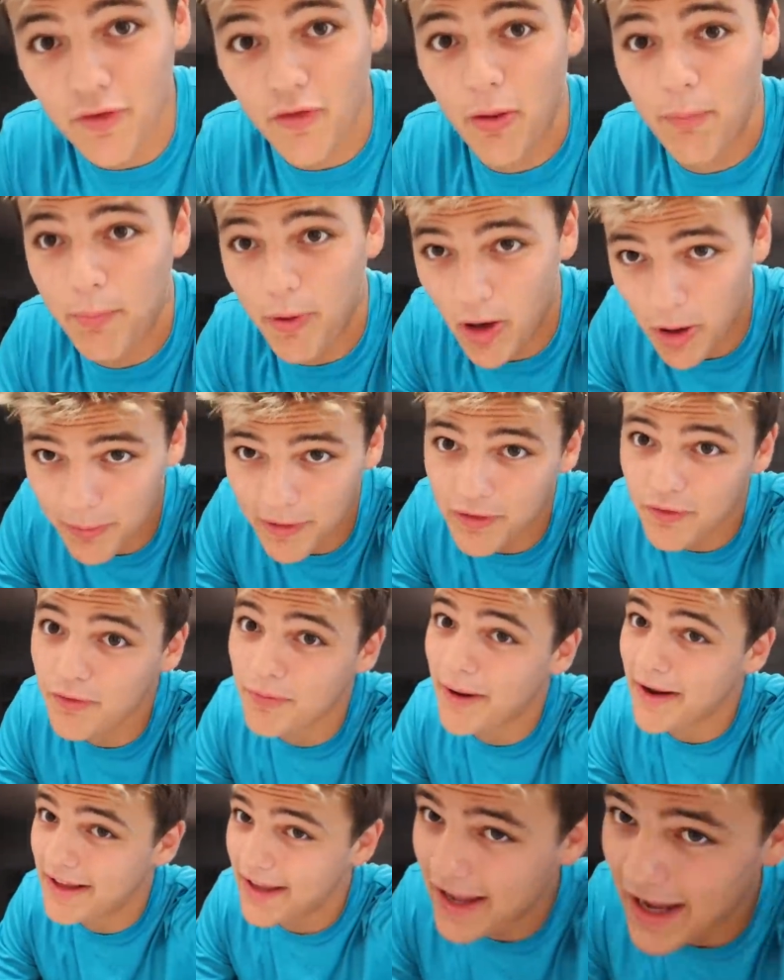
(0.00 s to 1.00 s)
for the permits
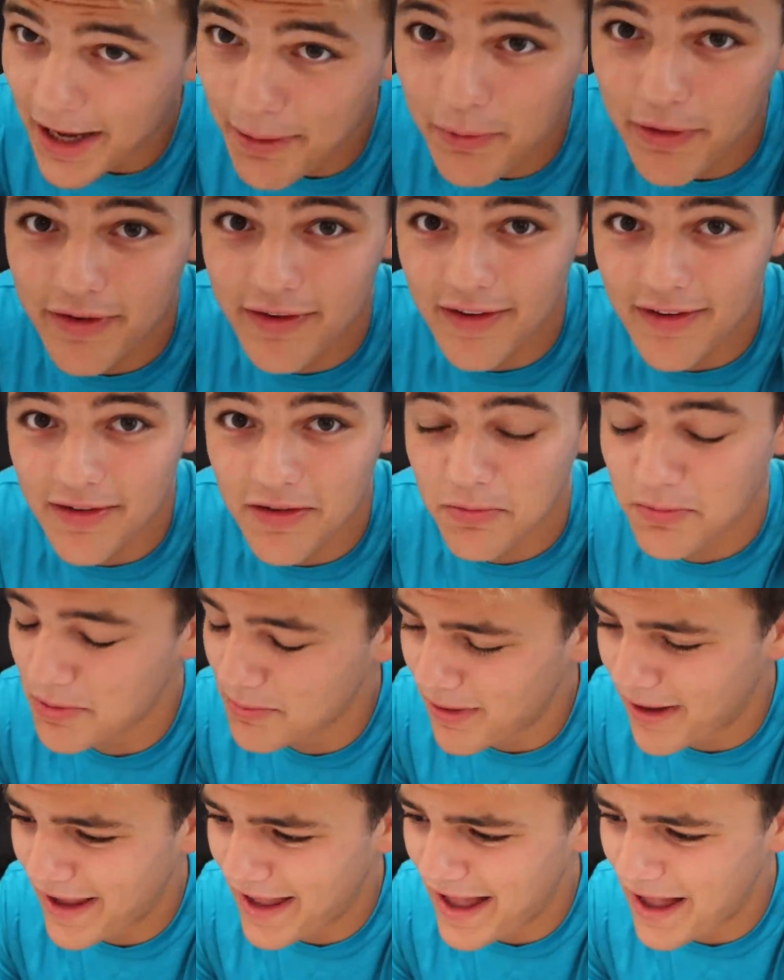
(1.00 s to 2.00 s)
for my camera system in my